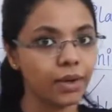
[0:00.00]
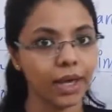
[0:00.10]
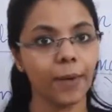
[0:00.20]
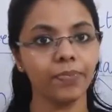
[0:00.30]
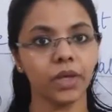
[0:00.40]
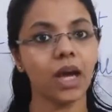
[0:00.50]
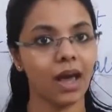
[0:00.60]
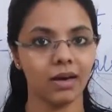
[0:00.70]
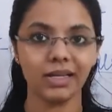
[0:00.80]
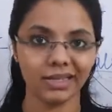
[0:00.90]
okay,
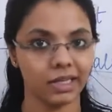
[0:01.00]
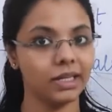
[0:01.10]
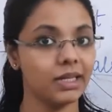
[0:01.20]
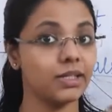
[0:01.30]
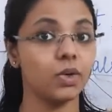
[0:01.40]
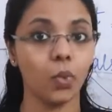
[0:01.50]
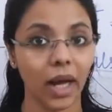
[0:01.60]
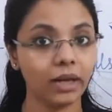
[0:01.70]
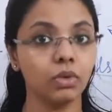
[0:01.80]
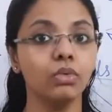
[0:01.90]
Carolus Linnaeus, the
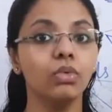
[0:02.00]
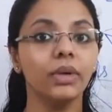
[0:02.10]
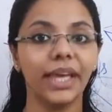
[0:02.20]
one who